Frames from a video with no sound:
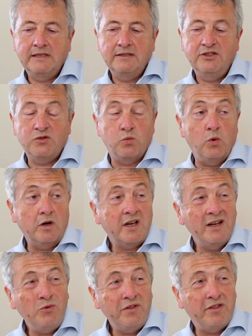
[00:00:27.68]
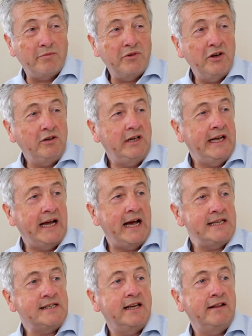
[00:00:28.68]
just working with them, like
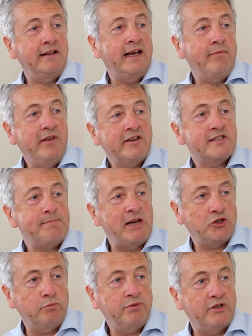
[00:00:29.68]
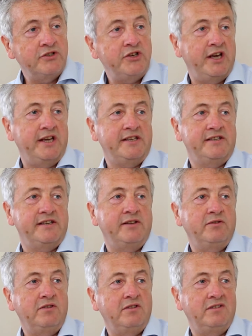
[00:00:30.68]
asking them their special projects
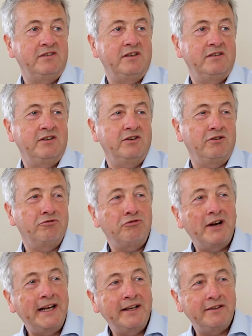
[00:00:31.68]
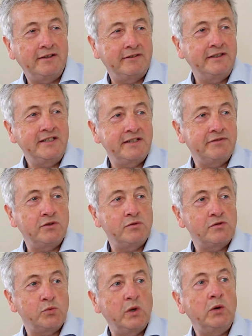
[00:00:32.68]
and, regular
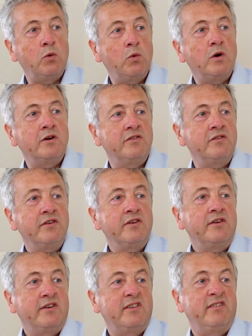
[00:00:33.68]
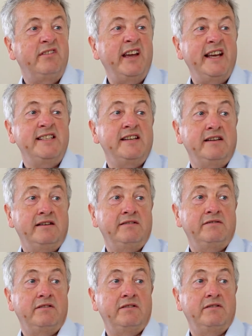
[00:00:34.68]
intervals, we'll want
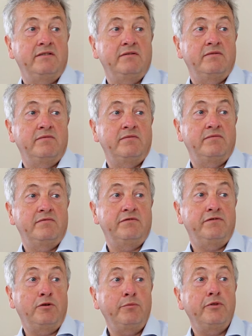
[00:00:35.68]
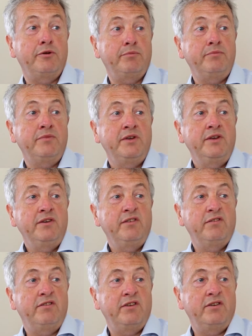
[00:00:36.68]
data from them
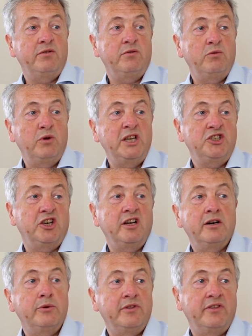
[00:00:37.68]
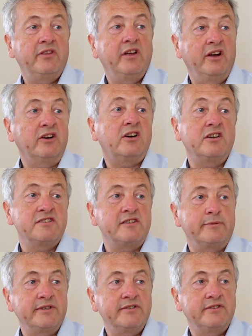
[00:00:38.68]
that we share with our
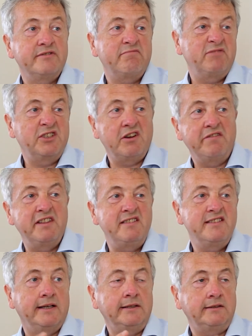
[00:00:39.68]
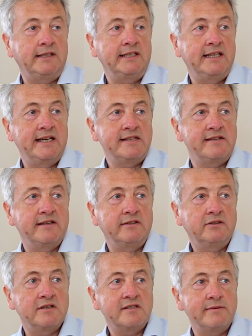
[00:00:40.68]
customers, sort of internal and
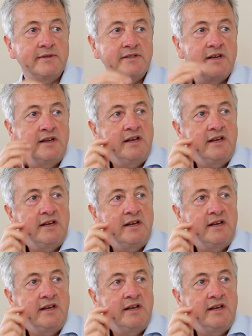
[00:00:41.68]
external customers.